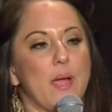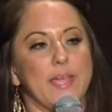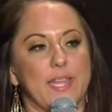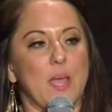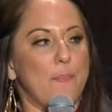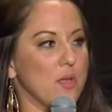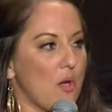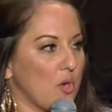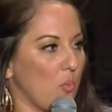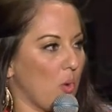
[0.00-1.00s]
Do I get up
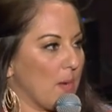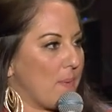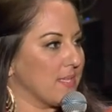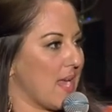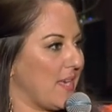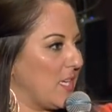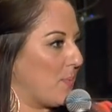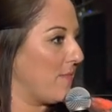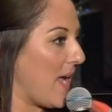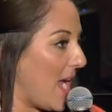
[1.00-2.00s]
and go to work because I
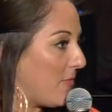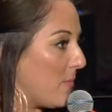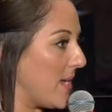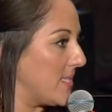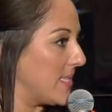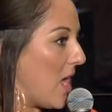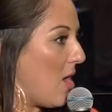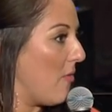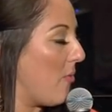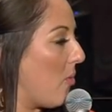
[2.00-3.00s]
need to provide for
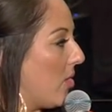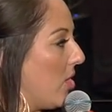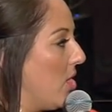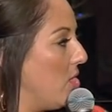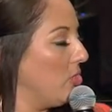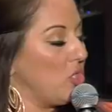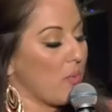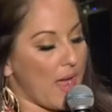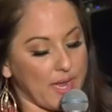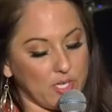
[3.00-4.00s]
myself or
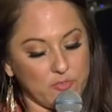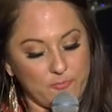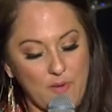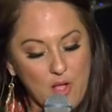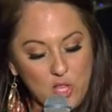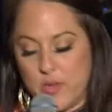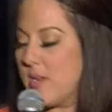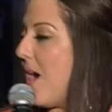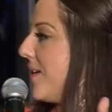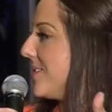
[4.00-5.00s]
do I follow
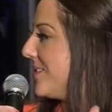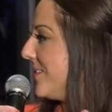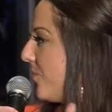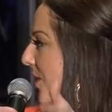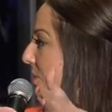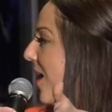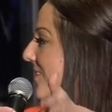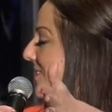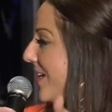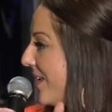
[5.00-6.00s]
what God is where
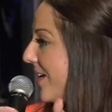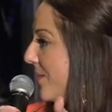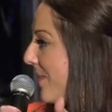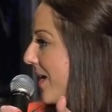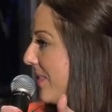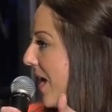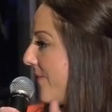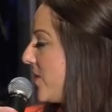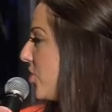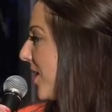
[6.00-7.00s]
God's leading in my
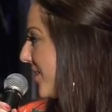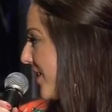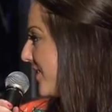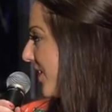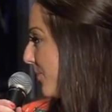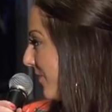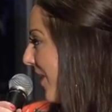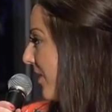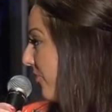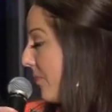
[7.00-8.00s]
life and trust that he's going to
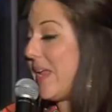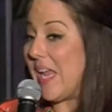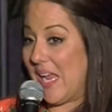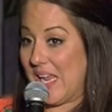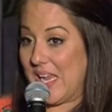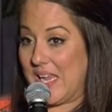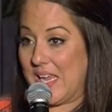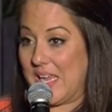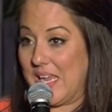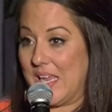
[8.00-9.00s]
provide for me?
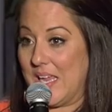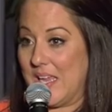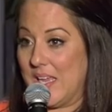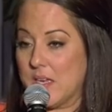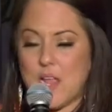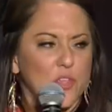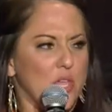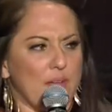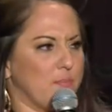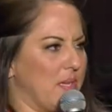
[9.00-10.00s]
Not
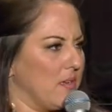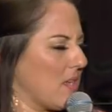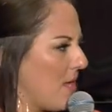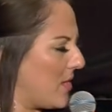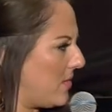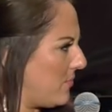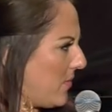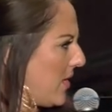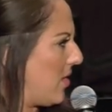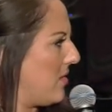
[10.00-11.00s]
that you have to be, not that
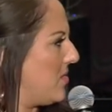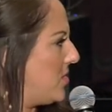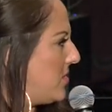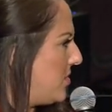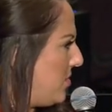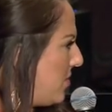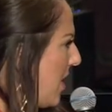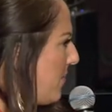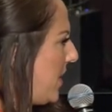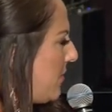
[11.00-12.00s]
we encourage you
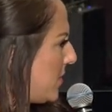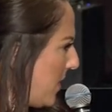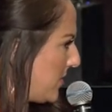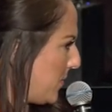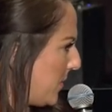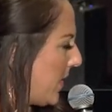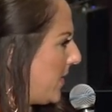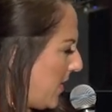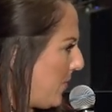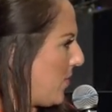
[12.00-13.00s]
to not be irresponsible,
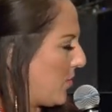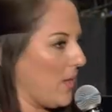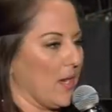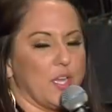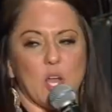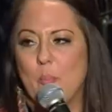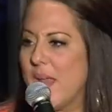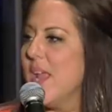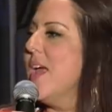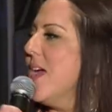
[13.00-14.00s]
like get up and go to work, you know,
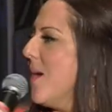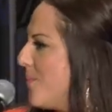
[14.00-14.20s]
but